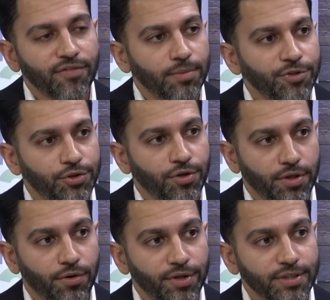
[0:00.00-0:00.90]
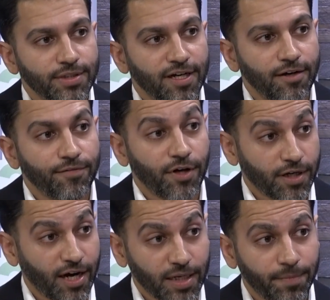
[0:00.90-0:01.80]
them a short course of
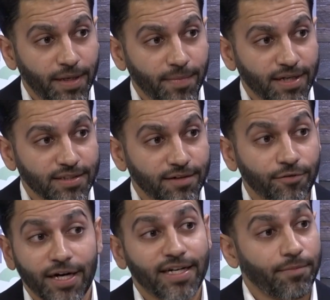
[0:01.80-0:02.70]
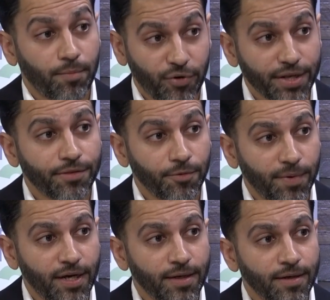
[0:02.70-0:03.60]
narcotic pain medicine for any type of breakthrough
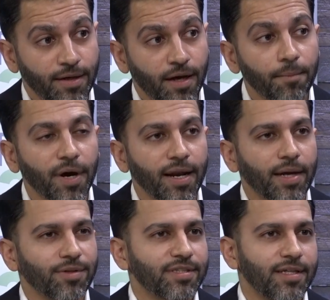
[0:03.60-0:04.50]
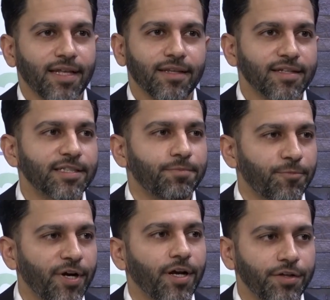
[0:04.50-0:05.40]
pain, but I will say that this is
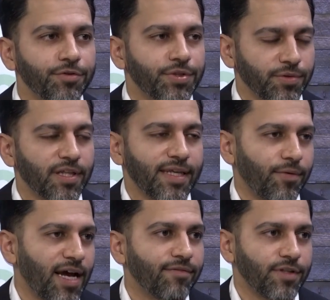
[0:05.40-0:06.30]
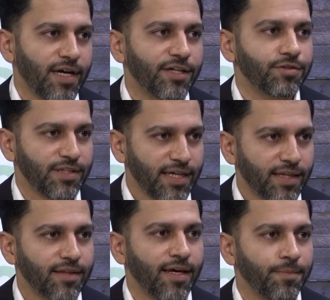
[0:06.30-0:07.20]
pretty unusual that they would have to actually
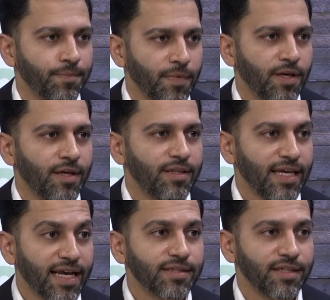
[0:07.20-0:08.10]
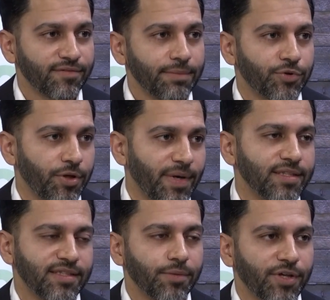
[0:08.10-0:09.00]
take that. The anti-inflammatory
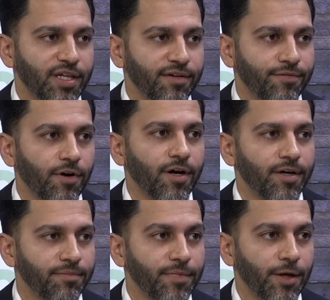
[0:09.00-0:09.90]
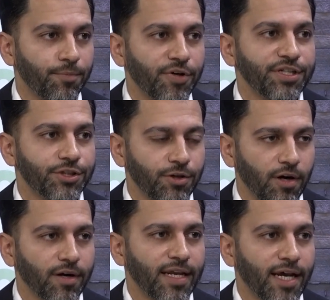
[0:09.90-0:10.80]
medicines that we give are pretty
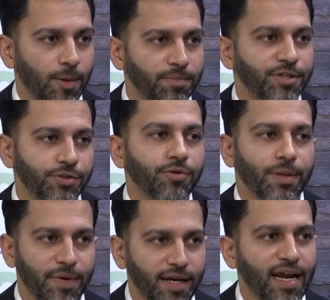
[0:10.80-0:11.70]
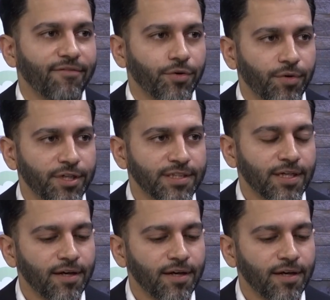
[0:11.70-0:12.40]
strong and help control the pain afterwards.